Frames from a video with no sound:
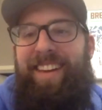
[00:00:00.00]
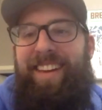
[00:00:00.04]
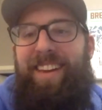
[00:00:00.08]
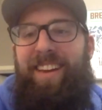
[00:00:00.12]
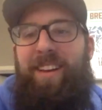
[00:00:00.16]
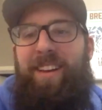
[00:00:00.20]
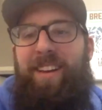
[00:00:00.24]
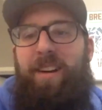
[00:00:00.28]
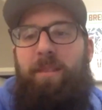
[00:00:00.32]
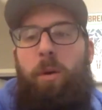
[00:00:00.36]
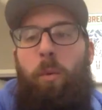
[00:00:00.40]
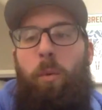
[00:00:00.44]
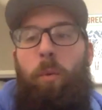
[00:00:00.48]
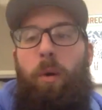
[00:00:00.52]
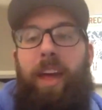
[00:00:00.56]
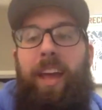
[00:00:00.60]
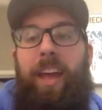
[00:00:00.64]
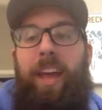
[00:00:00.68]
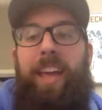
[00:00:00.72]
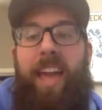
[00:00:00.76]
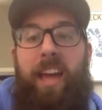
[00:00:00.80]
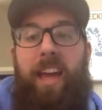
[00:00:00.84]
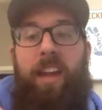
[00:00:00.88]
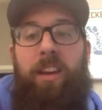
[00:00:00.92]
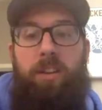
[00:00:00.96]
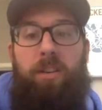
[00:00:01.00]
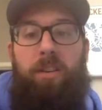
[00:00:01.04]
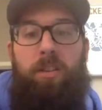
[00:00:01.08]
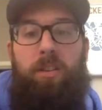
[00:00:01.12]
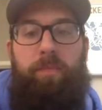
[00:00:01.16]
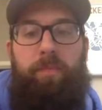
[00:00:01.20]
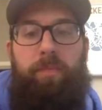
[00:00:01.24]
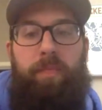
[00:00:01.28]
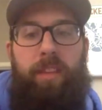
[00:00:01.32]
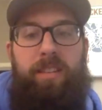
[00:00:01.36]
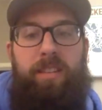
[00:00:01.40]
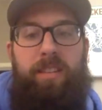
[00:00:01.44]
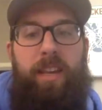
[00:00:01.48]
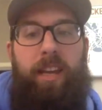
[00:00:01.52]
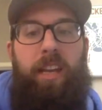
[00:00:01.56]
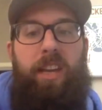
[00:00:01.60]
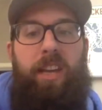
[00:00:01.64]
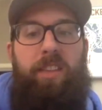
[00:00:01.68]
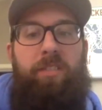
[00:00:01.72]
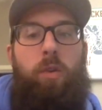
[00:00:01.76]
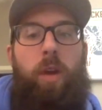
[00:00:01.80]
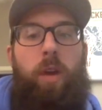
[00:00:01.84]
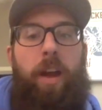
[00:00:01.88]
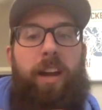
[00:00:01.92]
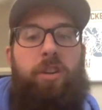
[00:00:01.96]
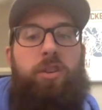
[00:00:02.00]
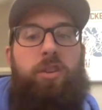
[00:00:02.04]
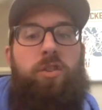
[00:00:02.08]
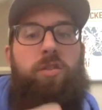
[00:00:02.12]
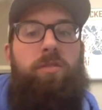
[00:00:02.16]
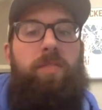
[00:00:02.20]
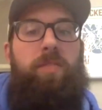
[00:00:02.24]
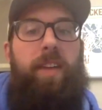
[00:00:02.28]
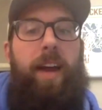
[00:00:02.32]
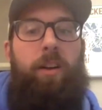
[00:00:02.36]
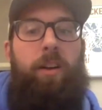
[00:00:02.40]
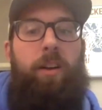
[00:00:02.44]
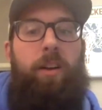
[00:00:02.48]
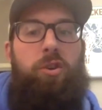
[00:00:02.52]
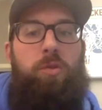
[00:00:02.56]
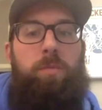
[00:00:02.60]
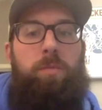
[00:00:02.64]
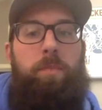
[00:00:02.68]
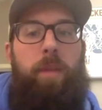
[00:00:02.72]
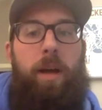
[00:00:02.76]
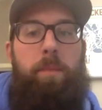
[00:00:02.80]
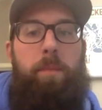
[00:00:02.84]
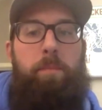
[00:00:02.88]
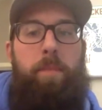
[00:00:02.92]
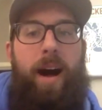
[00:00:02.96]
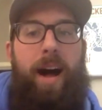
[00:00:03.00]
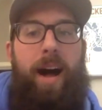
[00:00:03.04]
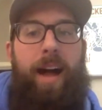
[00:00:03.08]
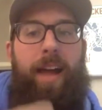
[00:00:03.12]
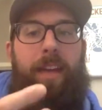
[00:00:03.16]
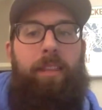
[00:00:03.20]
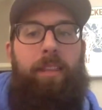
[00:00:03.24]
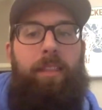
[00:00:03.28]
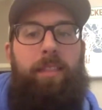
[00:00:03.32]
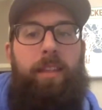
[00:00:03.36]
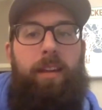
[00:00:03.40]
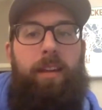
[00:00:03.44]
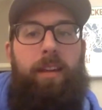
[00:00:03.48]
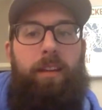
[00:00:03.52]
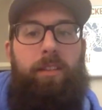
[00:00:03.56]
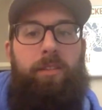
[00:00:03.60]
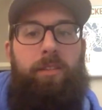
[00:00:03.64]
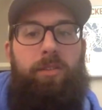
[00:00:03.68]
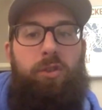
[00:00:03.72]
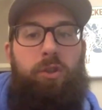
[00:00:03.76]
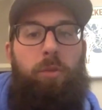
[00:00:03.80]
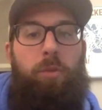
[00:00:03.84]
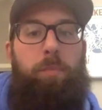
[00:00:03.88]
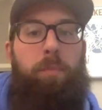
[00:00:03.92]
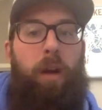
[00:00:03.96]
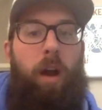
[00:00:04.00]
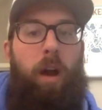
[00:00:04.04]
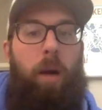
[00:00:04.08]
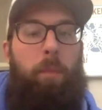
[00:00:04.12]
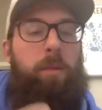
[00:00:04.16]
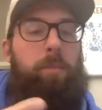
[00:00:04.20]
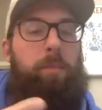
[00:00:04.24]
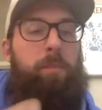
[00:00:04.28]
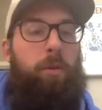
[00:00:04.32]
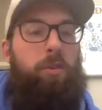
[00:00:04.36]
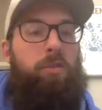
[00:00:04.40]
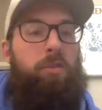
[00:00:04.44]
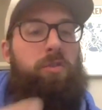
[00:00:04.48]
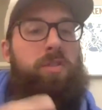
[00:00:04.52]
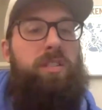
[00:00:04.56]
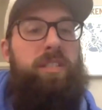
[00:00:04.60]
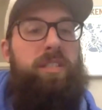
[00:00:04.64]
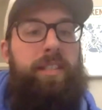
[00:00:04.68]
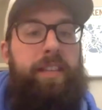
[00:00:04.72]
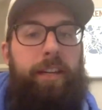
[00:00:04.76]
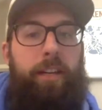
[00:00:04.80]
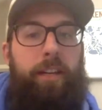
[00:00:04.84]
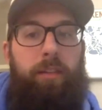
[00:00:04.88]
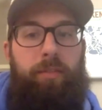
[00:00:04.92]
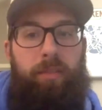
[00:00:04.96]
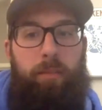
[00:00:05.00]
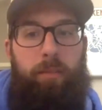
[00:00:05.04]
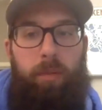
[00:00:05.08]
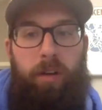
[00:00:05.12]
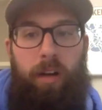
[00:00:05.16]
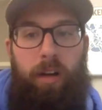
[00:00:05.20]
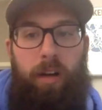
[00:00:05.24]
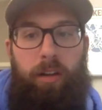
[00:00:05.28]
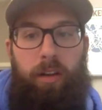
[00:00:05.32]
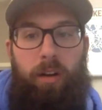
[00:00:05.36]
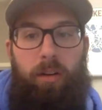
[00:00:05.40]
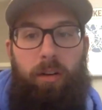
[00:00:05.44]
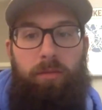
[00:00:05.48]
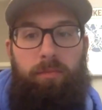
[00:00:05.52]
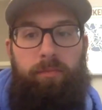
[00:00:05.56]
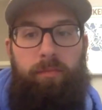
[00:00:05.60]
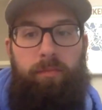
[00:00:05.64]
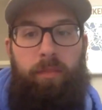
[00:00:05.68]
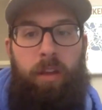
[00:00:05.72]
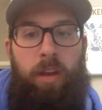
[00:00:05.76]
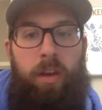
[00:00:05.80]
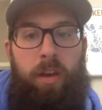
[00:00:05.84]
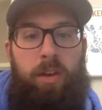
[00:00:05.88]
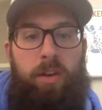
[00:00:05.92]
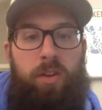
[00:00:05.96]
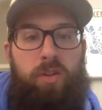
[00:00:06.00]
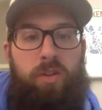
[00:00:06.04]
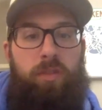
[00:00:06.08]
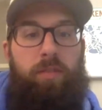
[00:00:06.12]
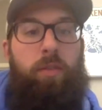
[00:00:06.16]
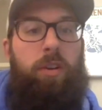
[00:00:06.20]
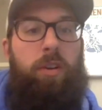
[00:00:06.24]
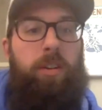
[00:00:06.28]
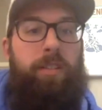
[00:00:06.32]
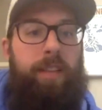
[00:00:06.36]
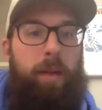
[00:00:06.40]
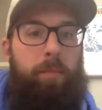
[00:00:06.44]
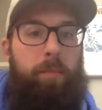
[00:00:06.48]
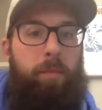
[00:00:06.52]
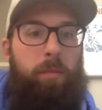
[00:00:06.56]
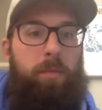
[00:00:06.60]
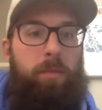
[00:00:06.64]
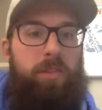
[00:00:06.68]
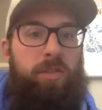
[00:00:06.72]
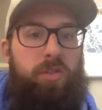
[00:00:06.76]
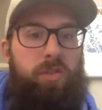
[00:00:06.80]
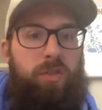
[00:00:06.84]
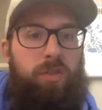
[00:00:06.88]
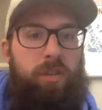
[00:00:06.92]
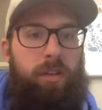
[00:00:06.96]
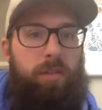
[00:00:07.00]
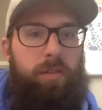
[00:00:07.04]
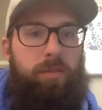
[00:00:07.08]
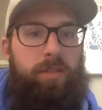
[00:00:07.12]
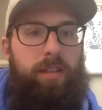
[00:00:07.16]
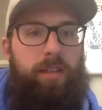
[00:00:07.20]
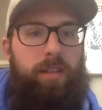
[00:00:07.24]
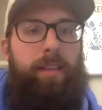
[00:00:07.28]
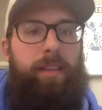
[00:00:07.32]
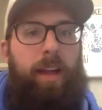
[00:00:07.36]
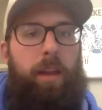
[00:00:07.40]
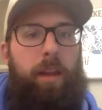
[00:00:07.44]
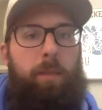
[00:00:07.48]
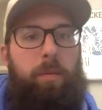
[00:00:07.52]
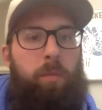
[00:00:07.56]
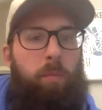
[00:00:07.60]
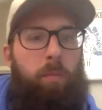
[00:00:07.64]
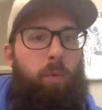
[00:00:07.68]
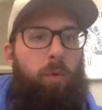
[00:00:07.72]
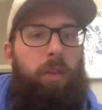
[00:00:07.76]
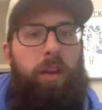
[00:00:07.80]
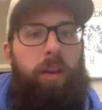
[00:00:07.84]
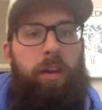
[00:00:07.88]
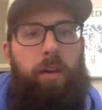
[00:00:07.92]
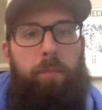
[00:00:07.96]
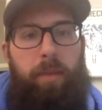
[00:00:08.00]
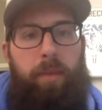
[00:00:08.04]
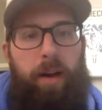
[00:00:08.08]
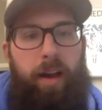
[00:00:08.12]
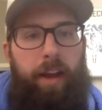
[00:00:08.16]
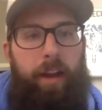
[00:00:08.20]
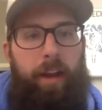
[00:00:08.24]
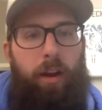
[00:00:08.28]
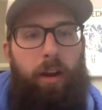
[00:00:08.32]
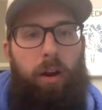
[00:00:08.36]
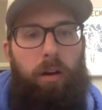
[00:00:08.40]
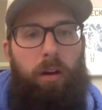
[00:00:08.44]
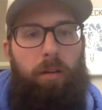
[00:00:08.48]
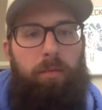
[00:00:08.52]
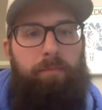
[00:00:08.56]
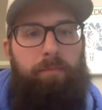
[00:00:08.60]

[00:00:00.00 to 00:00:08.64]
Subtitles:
But what I can do is I can give you extra value by buying things you'll probably purchase later from Cutco. So for example, Mrs. Jones, a lot of people will end up buying our